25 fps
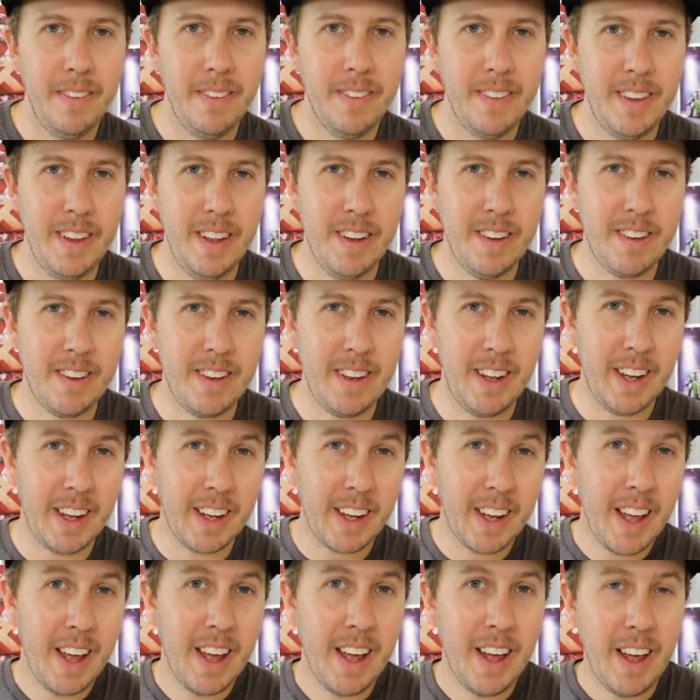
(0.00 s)
This
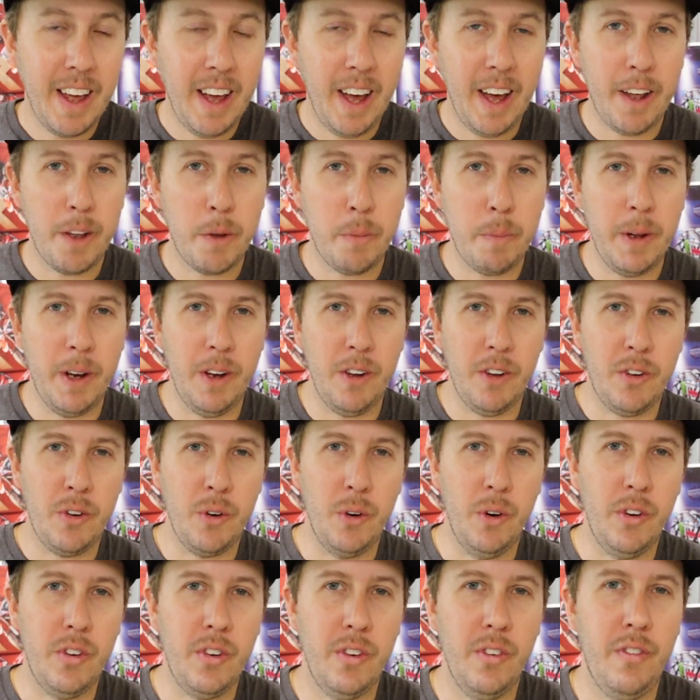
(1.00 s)
thing has been a
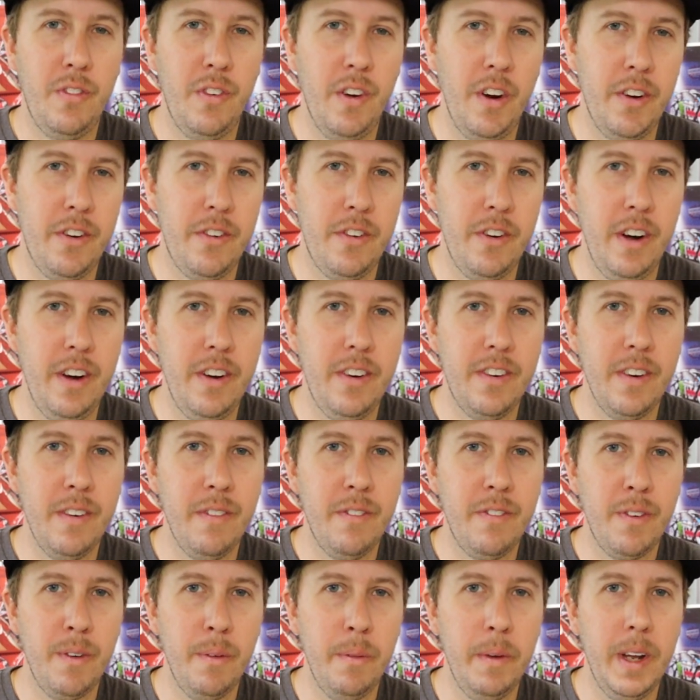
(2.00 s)
source of frustration
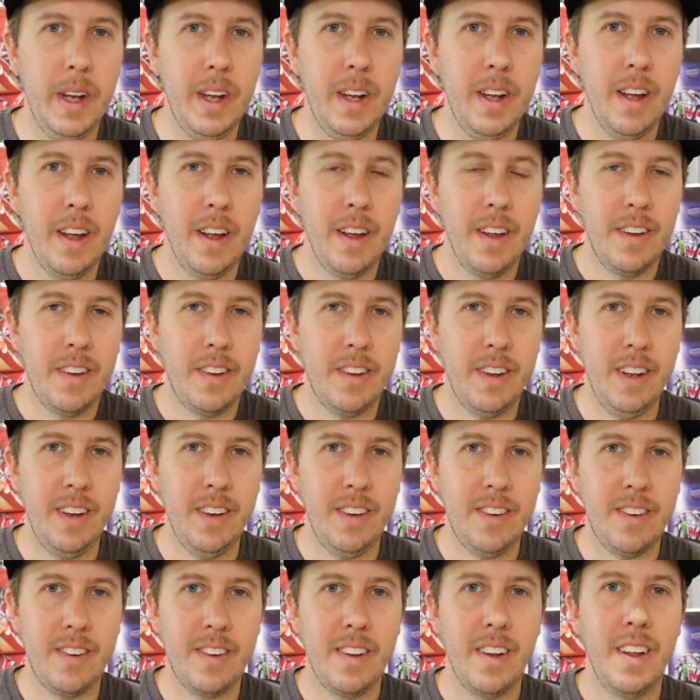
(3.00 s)
for me
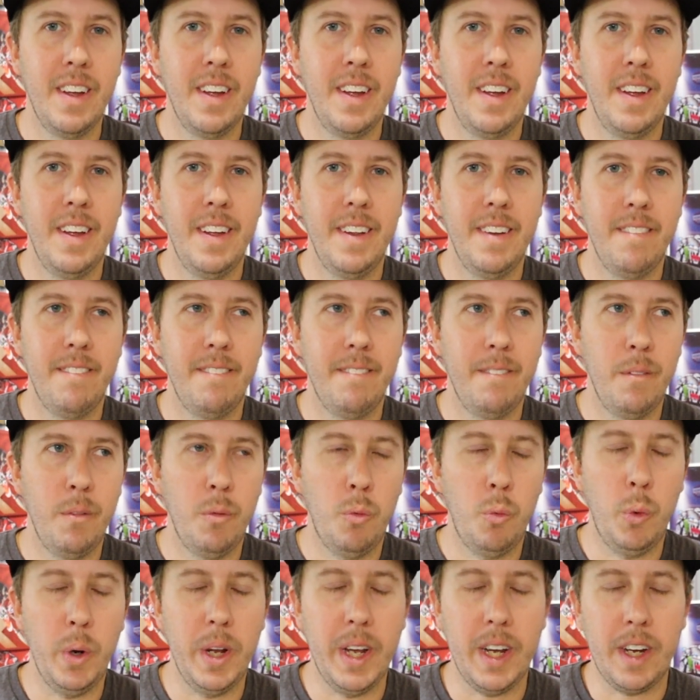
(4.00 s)
since
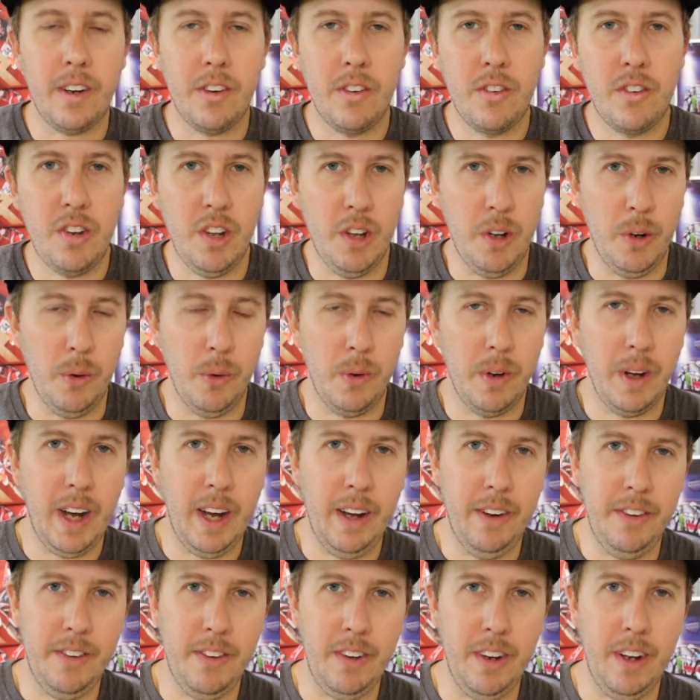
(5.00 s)
week 2,
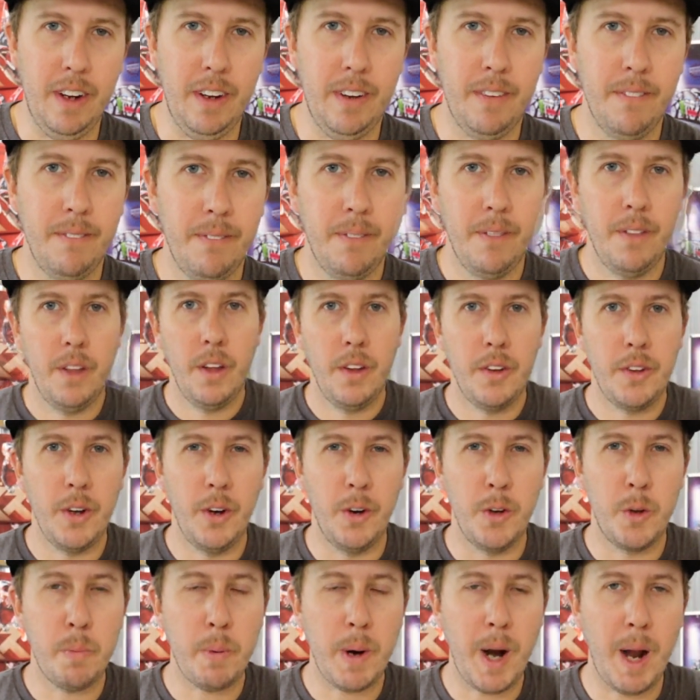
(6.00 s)
I'd say. So
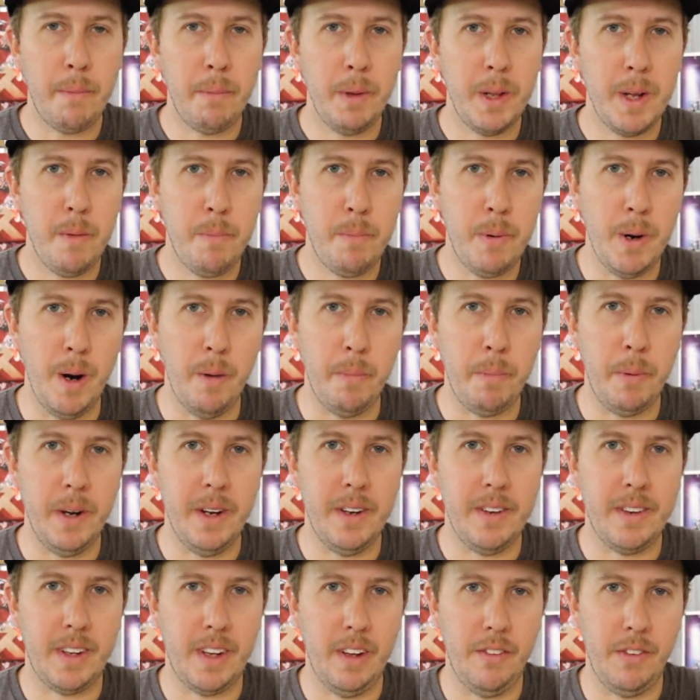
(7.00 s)
it's probably
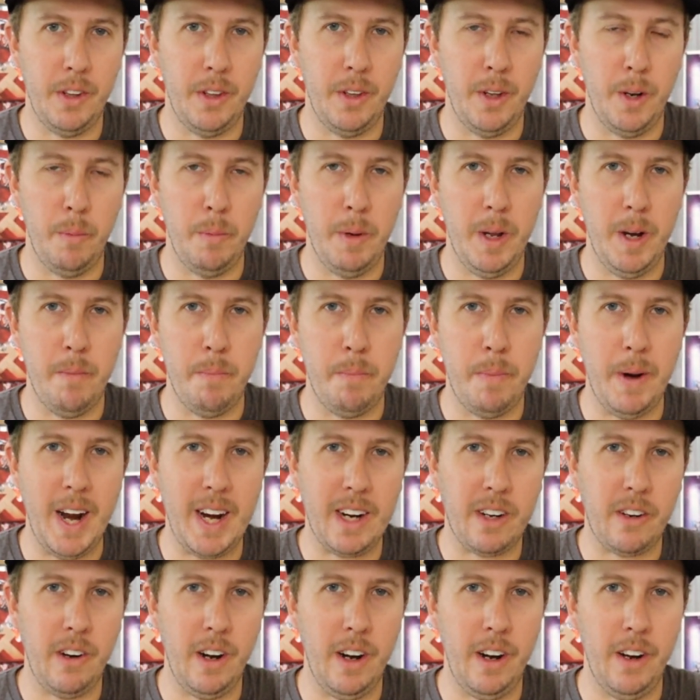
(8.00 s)
appropriate to give you a little bit of
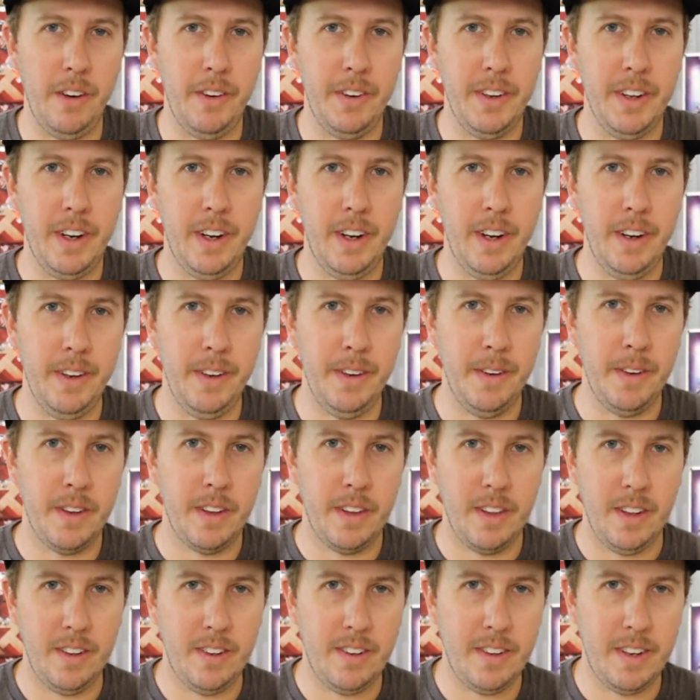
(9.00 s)
background on
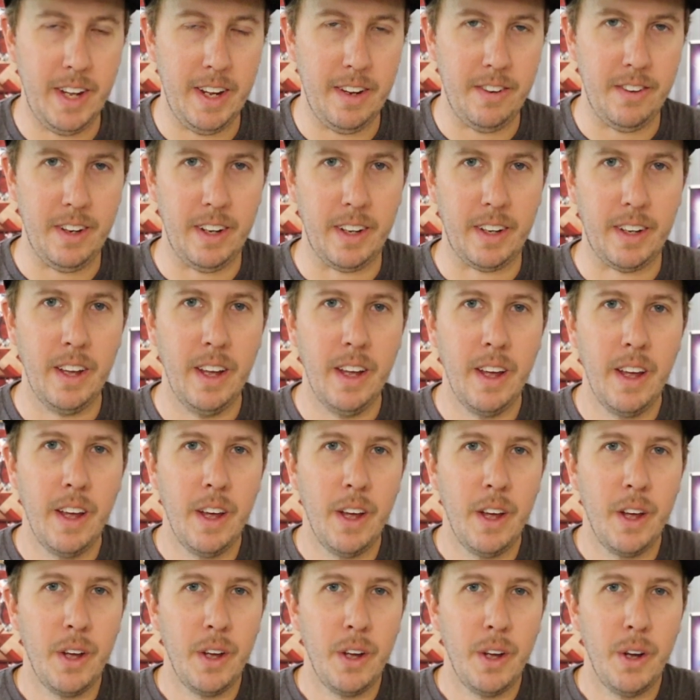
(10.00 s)
this Stacyc.
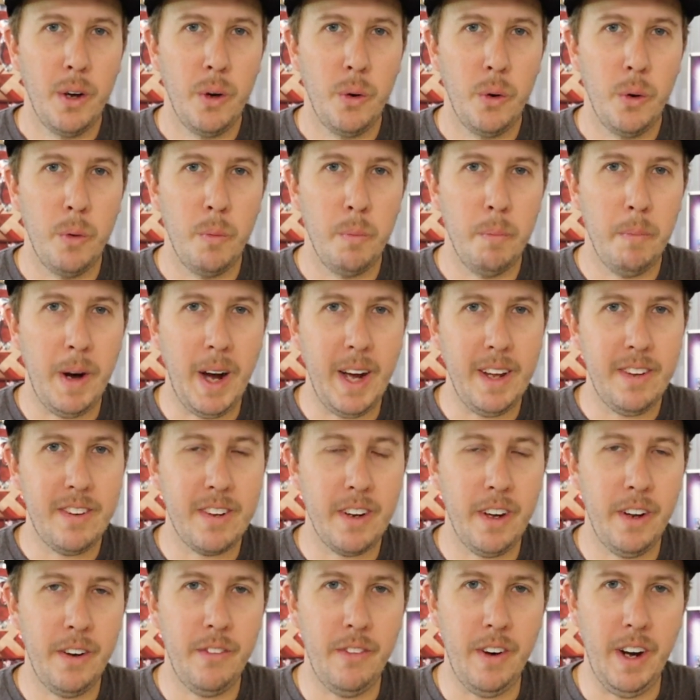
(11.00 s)
My
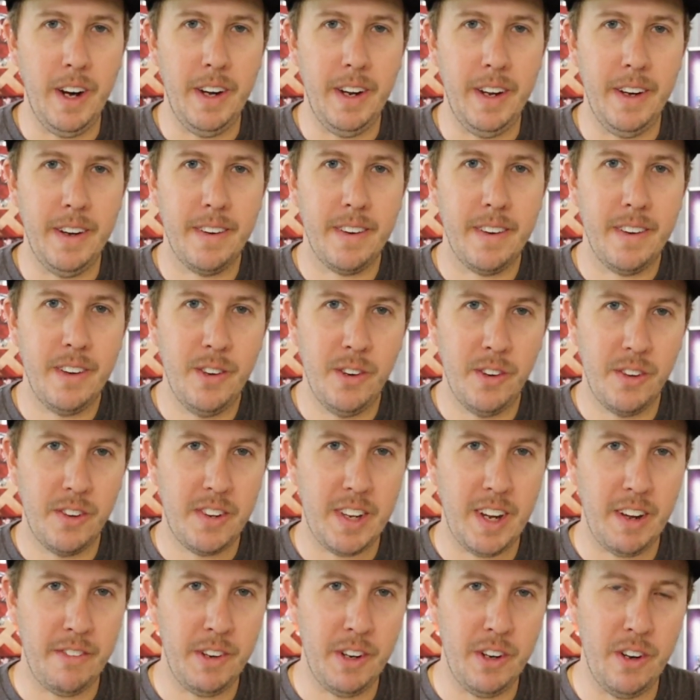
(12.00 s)
son Renan, who's
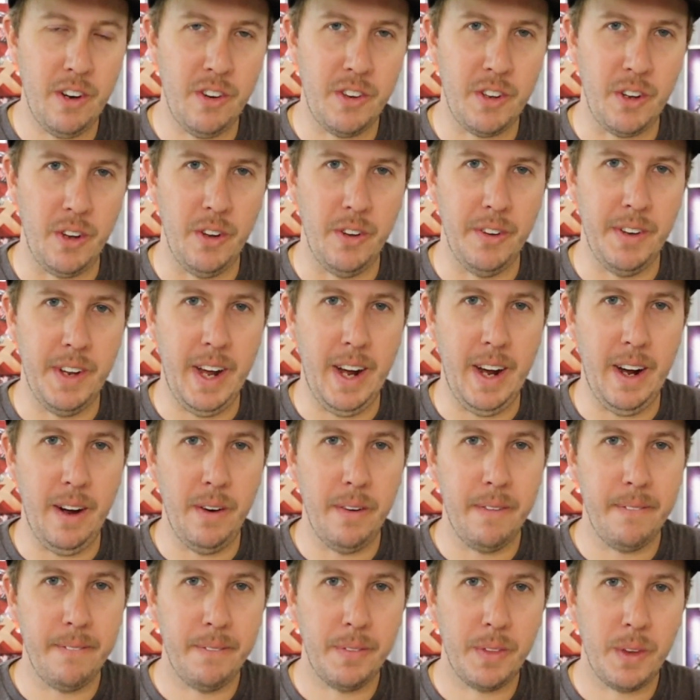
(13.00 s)
7 years old
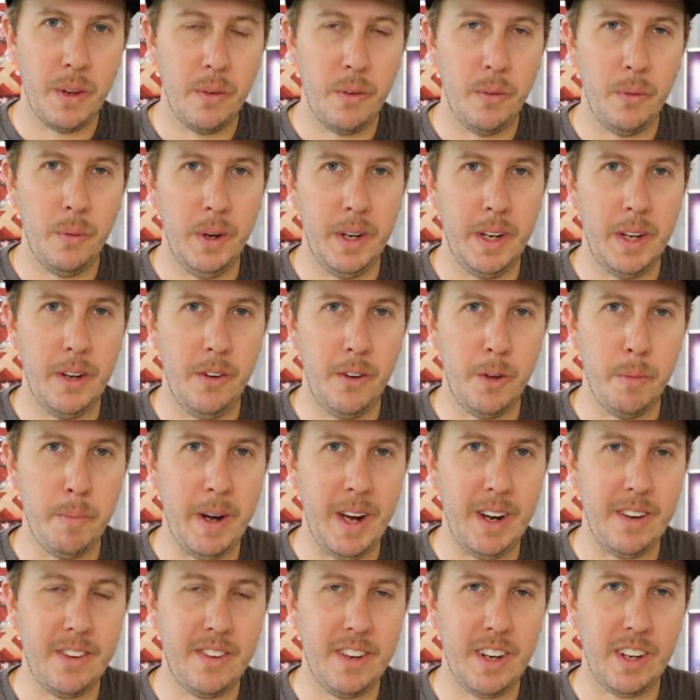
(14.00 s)
now, when he was
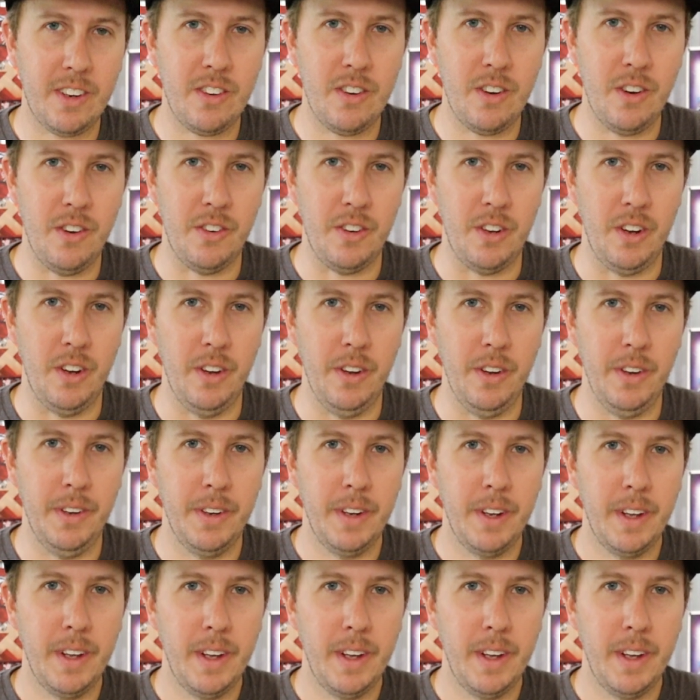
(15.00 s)
about 6 years old,